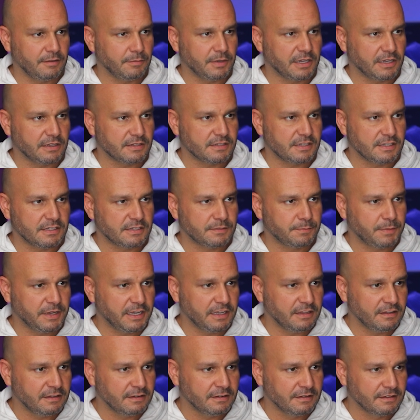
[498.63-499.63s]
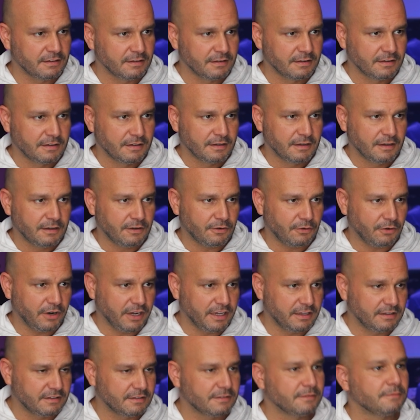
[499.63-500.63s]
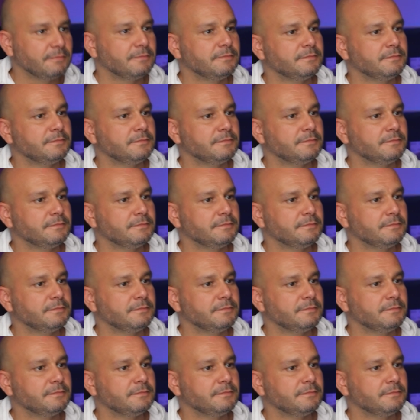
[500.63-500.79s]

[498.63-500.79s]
because he's pinned, right?